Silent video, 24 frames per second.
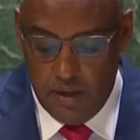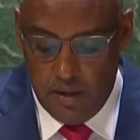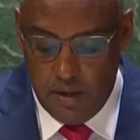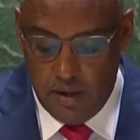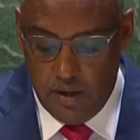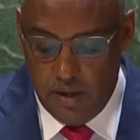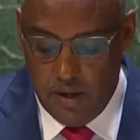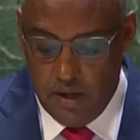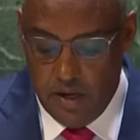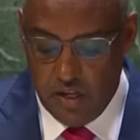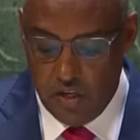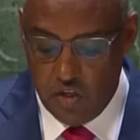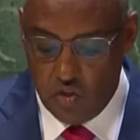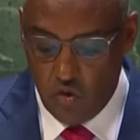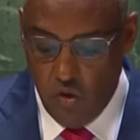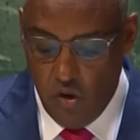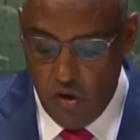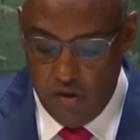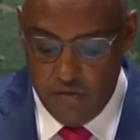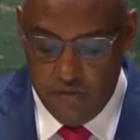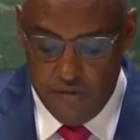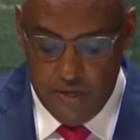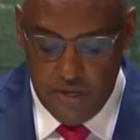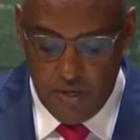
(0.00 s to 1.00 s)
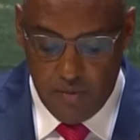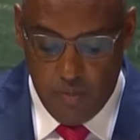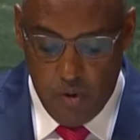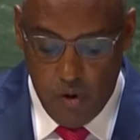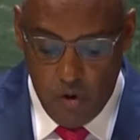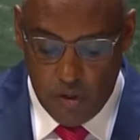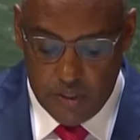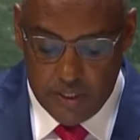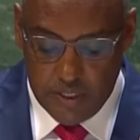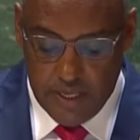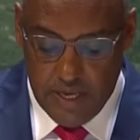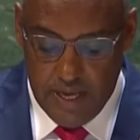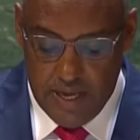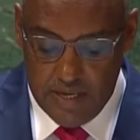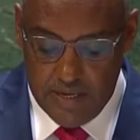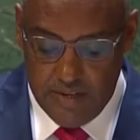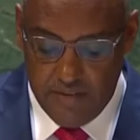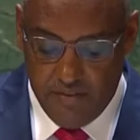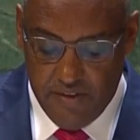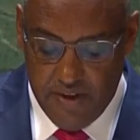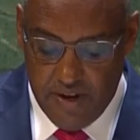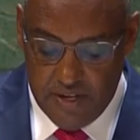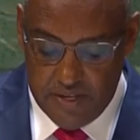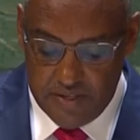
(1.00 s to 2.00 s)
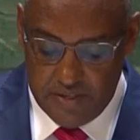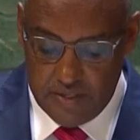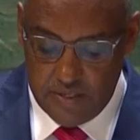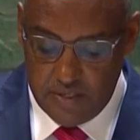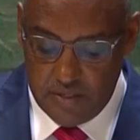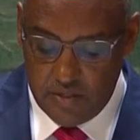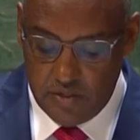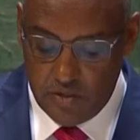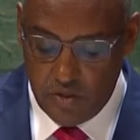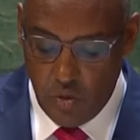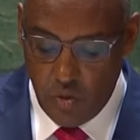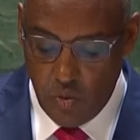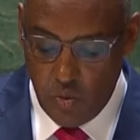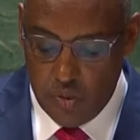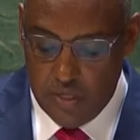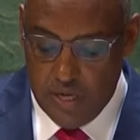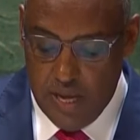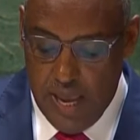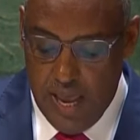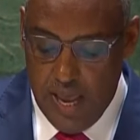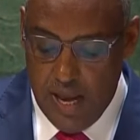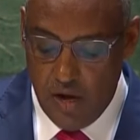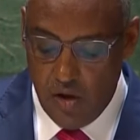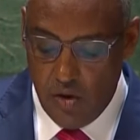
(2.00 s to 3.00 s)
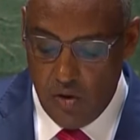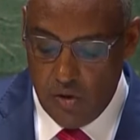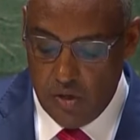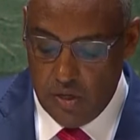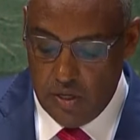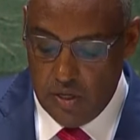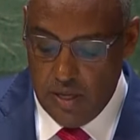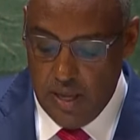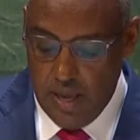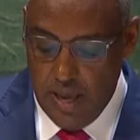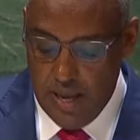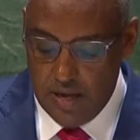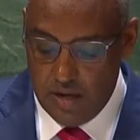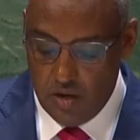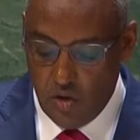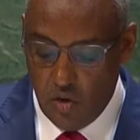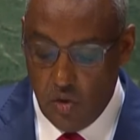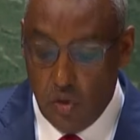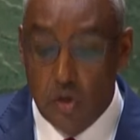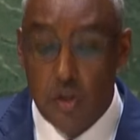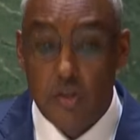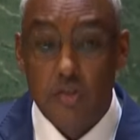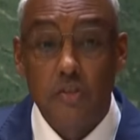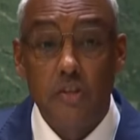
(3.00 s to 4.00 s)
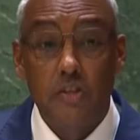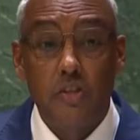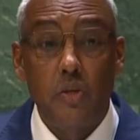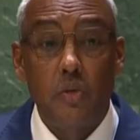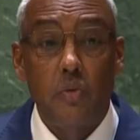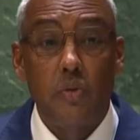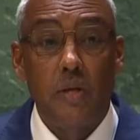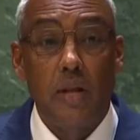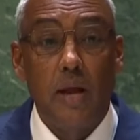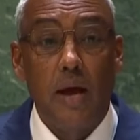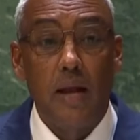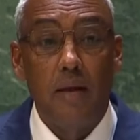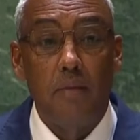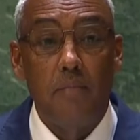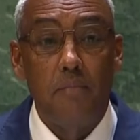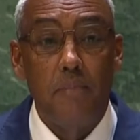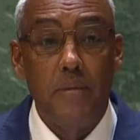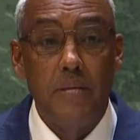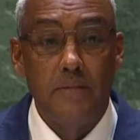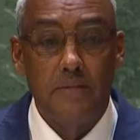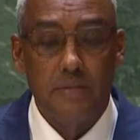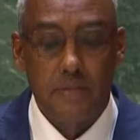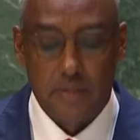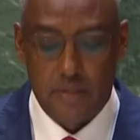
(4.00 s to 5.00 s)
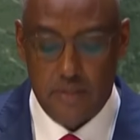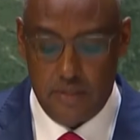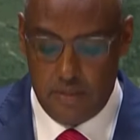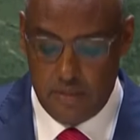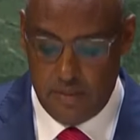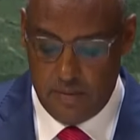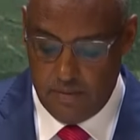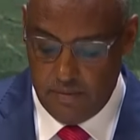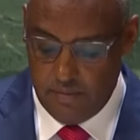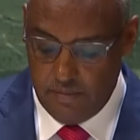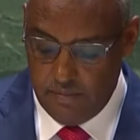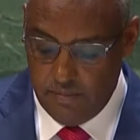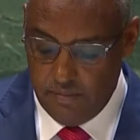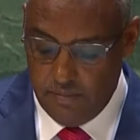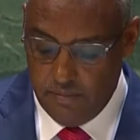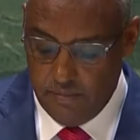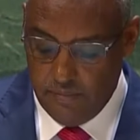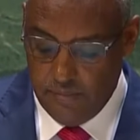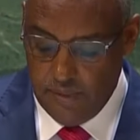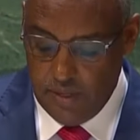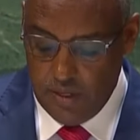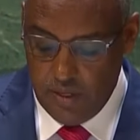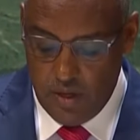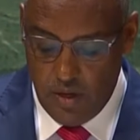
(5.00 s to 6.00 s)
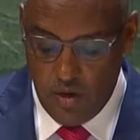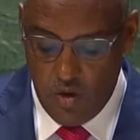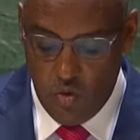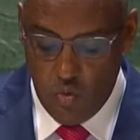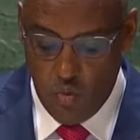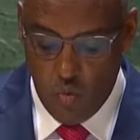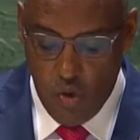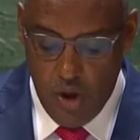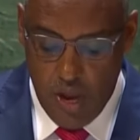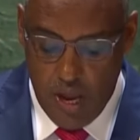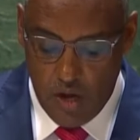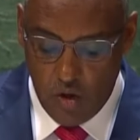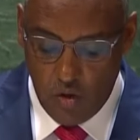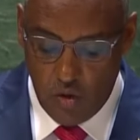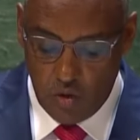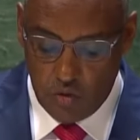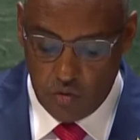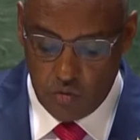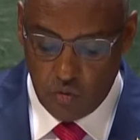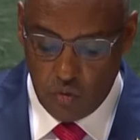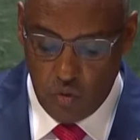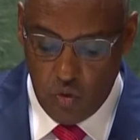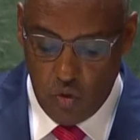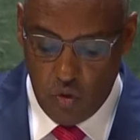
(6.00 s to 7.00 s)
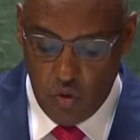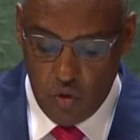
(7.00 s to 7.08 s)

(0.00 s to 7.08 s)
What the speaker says: resolving political differences through dialogue and constitutional means. We are also